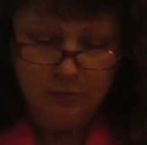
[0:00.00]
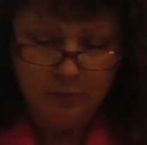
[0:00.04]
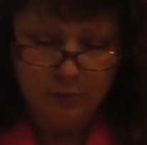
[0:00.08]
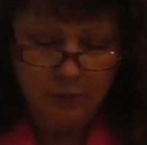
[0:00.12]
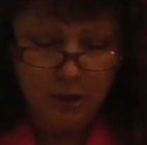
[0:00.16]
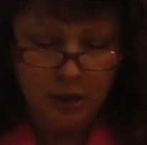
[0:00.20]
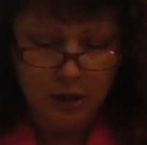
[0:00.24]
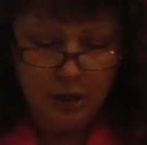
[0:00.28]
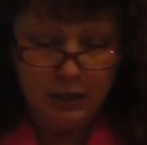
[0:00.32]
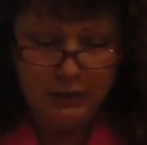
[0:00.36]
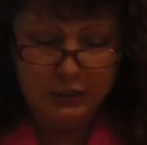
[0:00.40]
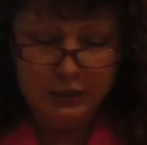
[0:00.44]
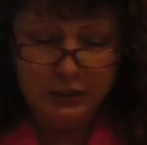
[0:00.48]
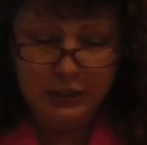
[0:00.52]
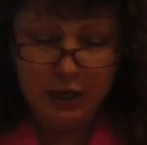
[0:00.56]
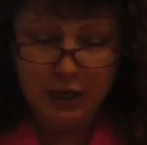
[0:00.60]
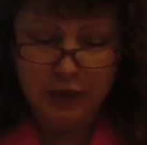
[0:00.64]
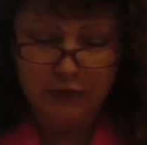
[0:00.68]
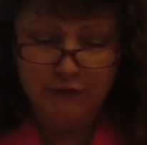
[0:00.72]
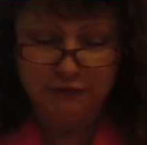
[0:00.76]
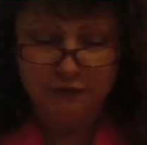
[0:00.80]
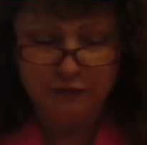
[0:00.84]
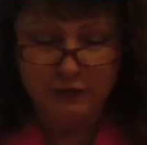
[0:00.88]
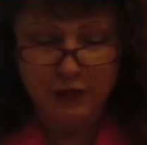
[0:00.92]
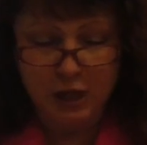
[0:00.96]
Blood
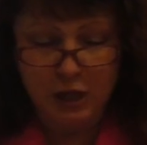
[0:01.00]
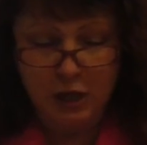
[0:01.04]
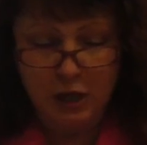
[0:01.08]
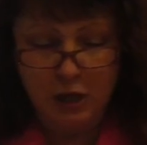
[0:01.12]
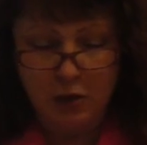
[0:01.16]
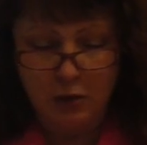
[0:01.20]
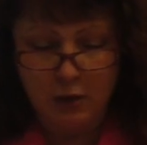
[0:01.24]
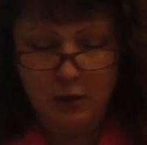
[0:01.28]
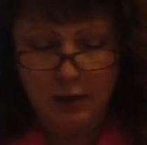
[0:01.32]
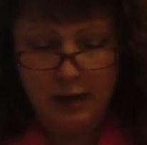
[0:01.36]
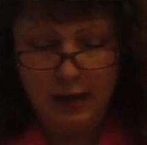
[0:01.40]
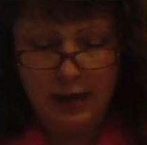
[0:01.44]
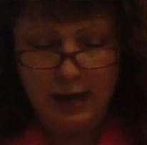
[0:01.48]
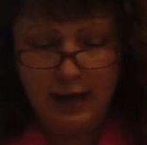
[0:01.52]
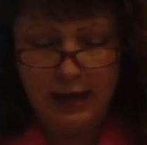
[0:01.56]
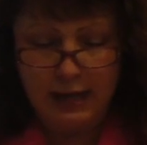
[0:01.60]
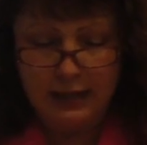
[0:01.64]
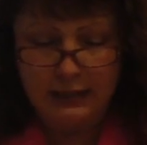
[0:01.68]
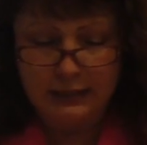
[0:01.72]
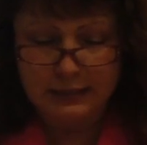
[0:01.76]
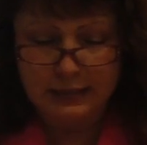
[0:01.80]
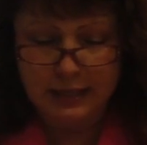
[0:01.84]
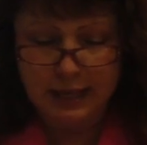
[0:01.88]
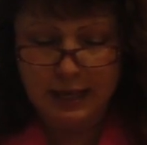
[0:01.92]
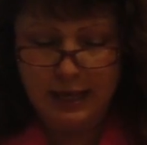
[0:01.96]
shall flow
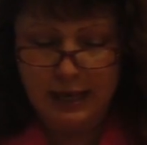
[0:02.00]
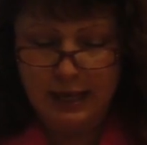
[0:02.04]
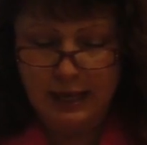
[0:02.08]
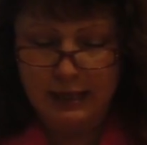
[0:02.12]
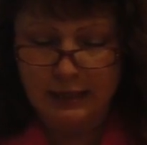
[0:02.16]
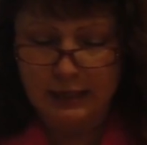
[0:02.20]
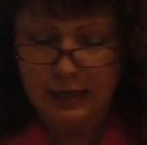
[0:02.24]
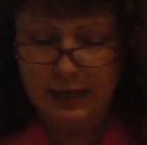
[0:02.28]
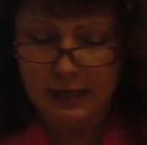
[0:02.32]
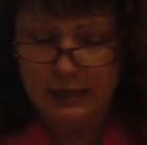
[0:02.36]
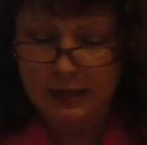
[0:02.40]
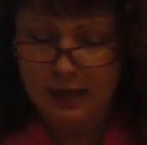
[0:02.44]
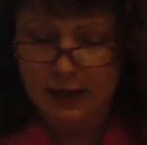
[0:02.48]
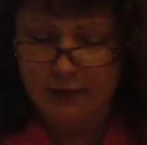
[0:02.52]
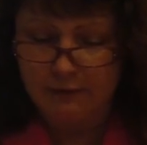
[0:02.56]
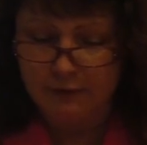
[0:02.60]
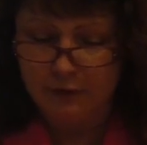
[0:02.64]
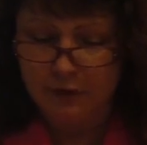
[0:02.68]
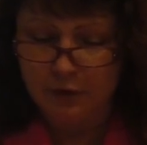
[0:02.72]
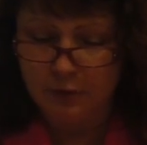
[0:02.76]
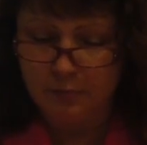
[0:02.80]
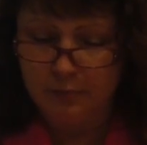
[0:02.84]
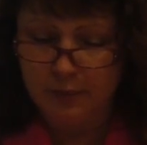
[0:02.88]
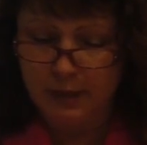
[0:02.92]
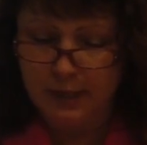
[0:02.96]
as had
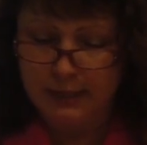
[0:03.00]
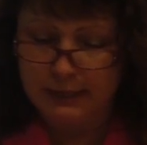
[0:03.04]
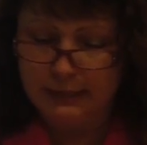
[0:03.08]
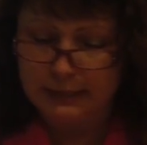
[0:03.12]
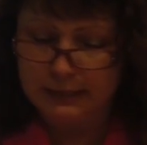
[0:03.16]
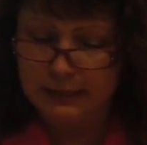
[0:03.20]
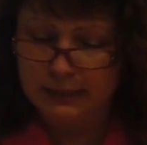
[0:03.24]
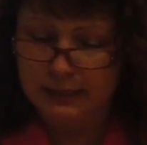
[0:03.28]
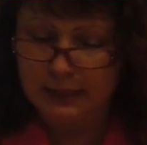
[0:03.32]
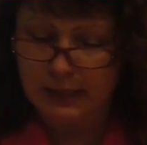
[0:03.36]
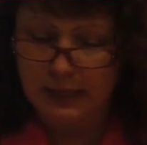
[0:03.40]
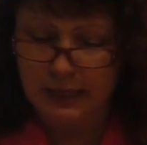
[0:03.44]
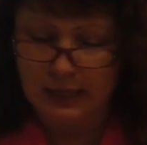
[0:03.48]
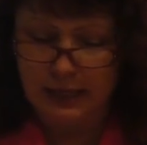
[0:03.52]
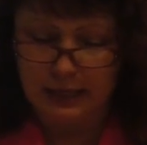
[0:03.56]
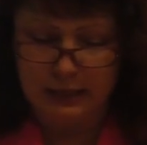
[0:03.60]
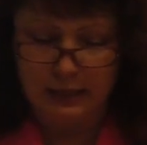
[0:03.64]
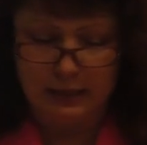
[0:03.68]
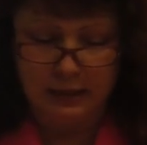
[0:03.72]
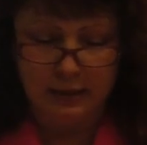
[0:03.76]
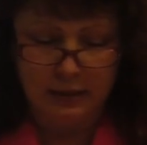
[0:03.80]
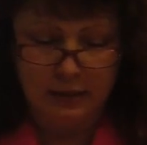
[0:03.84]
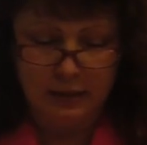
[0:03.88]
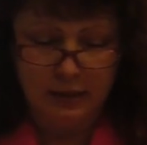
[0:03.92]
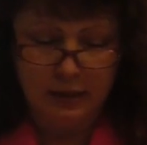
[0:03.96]
never been
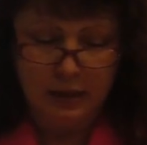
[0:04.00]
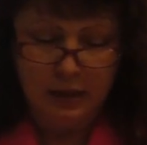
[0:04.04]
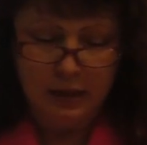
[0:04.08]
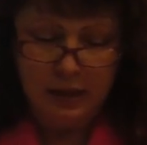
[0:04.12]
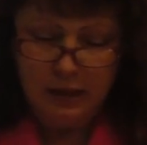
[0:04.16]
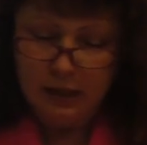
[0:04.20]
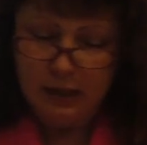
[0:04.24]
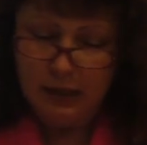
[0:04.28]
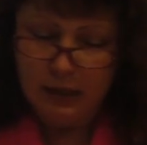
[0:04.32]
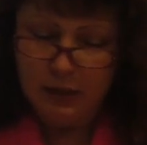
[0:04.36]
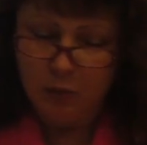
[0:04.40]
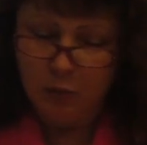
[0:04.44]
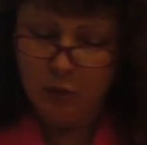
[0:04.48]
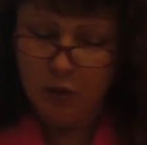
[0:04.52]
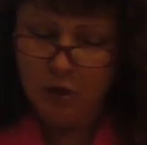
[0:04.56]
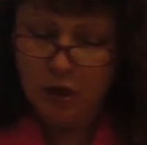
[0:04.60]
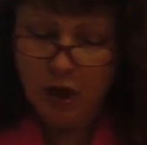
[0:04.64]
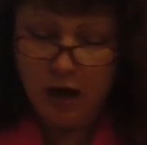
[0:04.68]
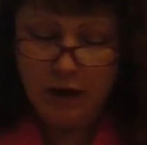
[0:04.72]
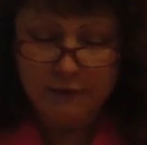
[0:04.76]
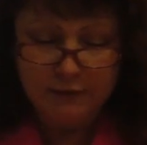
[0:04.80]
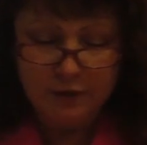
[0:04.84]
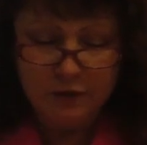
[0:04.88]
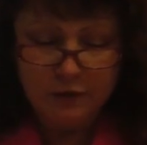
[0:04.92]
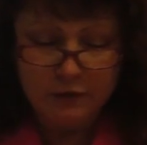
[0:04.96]
seen. It will
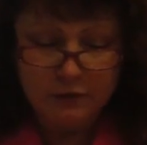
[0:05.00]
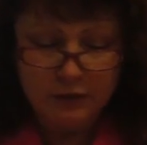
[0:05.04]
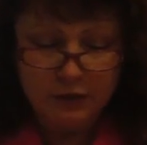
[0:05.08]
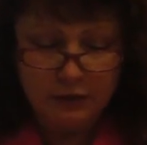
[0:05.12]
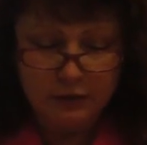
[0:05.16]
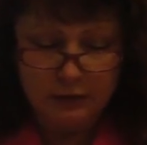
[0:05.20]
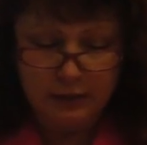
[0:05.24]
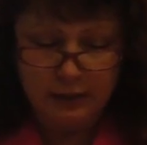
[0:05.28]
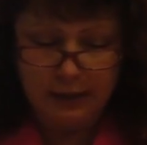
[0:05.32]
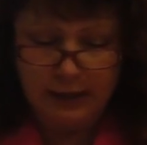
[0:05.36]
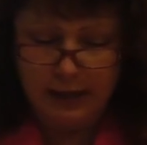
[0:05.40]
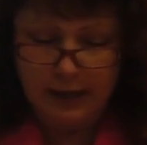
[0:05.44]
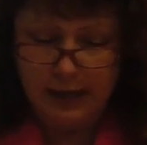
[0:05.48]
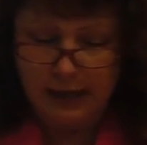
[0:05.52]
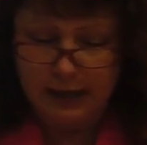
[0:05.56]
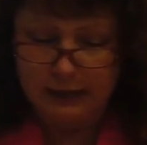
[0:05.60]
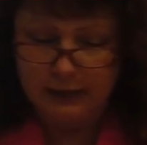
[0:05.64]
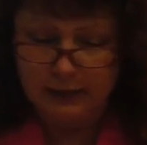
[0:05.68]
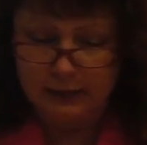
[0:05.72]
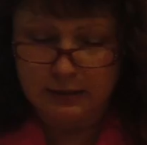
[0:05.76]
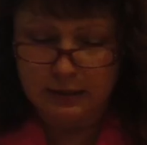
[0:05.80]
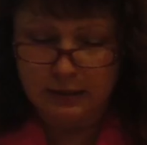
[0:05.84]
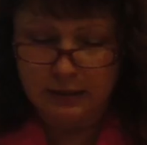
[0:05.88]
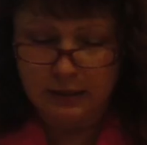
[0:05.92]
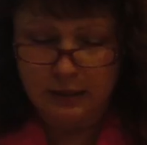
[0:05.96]
cover the
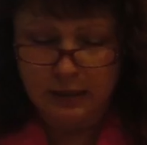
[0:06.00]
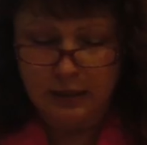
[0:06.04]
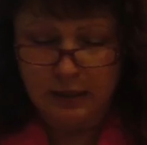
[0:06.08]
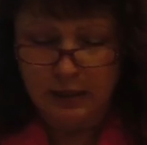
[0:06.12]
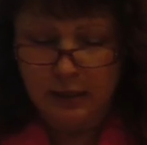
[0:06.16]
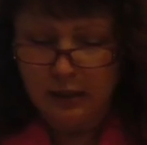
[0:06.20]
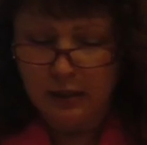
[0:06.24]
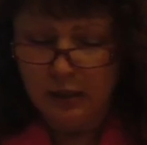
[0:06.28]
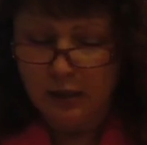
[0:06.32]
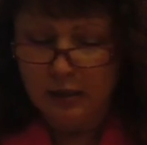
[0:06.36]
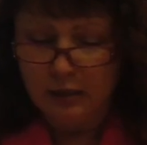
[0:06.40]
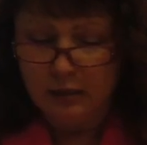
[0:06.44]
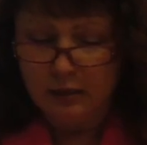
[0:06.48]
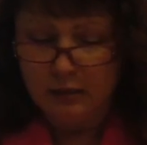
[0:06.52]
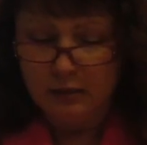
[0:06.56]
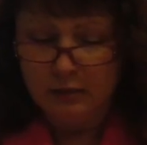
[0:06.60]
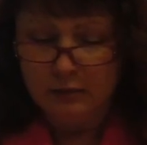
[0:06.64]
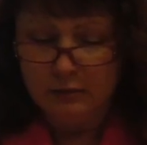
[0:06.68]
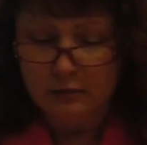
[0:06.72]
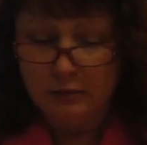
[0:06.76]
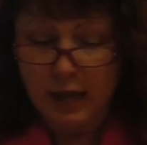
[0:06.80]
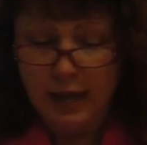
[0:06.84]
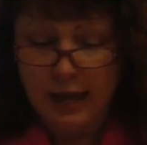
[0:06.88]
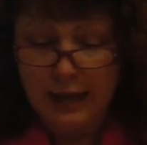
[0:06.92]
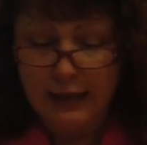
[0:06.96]
land
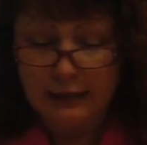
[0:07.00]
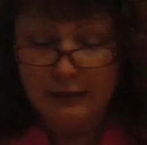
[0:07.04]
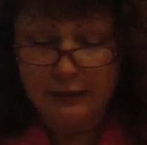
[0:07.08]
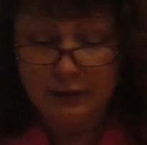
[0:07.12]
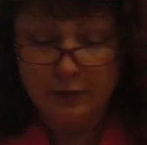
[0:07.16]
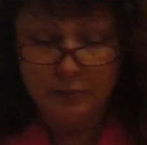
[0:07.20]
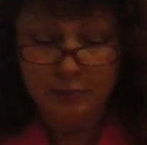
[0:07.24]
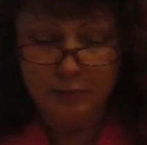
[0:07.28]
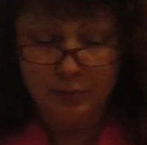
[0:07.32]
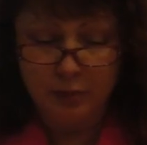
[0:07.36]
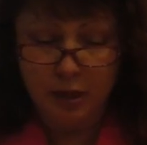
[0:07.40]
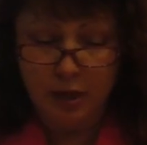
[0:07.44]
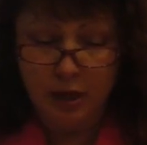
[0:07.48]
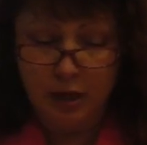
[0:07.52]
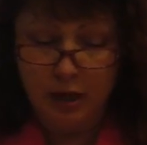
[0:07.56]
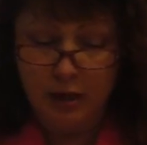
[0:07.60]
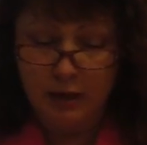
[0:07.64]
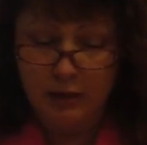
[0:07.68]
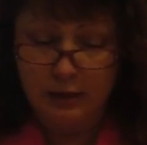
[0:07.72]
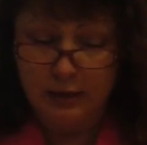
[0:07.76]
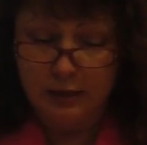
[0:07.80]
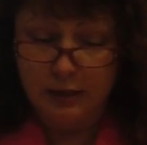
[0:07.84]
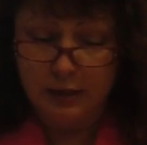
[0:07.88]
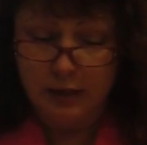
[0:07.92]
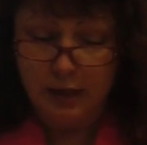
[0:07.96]
like the
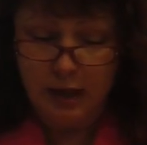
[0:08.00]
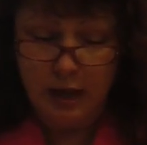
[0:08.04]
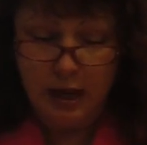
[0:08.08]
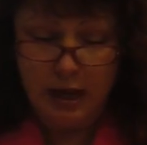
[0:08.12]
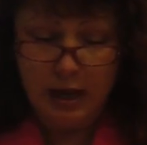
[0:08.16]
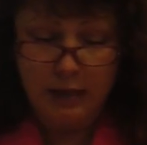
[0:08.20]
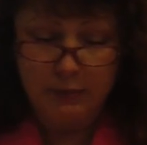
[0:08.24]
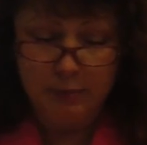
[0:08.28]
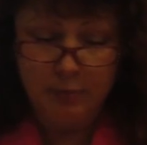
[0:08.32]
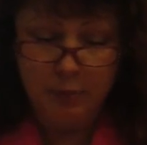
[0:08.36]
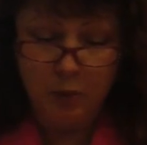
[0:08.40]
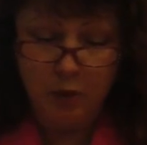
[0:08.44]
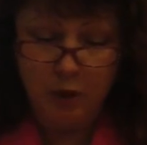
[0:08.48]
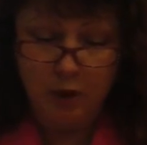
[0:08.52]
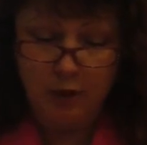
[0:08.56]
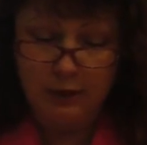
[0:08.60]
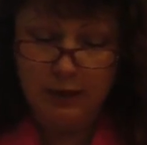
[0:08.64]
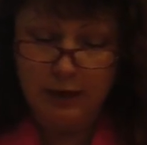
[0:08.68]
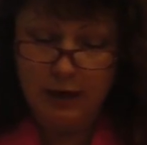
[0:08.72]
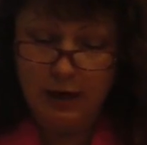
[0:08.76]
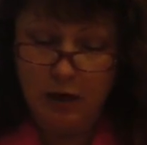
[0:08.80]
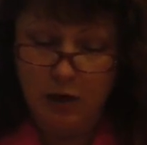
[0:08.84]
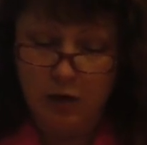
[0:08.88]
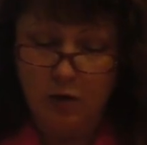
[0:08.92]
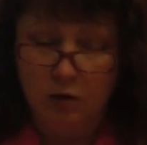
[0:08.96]
blood I poured
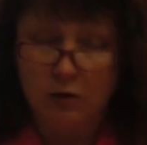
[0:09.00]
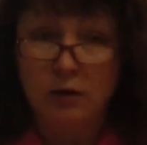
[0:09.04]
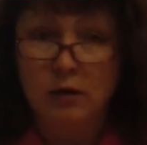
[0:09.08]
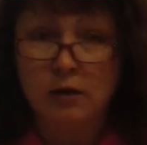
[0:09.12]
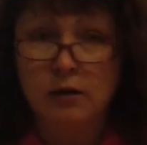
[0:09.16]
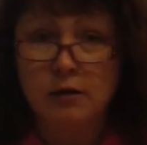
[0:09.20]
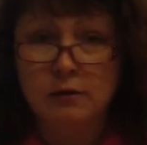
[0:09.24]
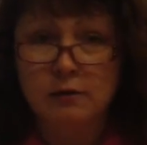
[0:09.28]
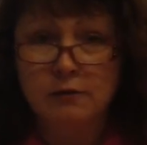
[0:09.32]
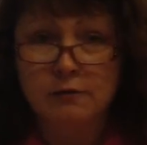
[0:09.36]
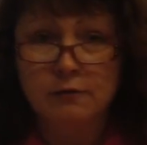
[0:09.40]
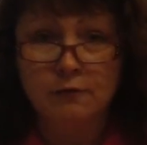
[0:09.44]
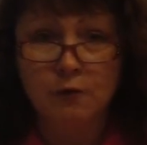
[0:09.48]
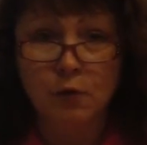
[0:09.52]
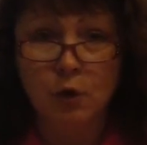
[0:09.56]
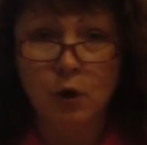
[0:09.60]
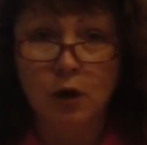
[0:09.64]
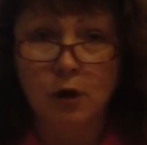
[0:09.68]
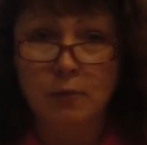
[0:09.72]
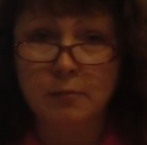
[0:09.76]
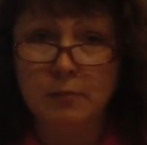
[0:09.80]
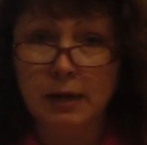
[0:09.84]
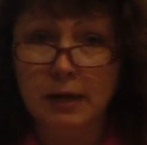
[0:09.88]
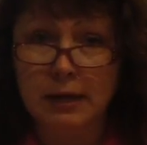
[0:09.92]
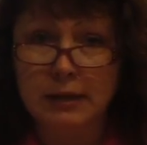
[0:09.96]
out
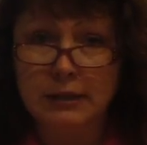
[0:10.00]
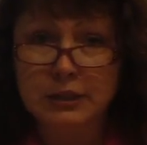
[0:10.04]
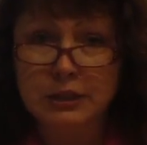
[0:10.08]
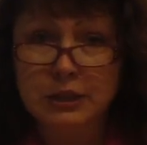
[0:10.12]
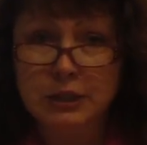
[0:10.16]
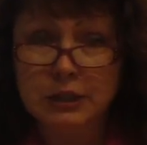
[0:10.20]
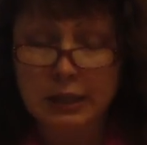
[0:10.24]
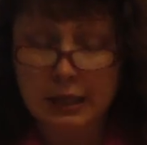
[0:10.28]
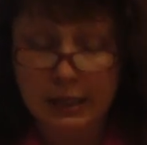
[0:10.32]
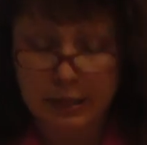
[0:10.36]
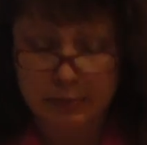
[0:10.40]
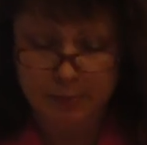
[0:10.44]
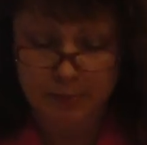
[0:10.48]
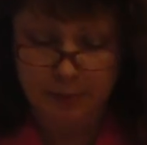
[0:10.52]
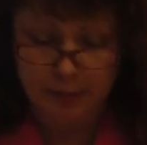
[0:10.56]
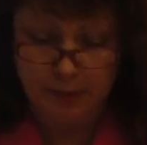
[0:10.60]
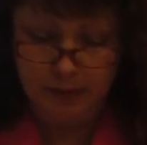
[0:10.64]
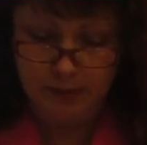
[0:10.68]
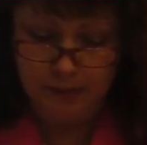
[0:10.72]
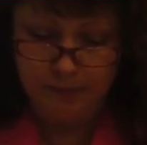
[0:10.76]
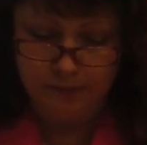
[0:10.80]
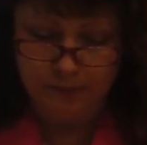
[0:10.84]
for my sheep.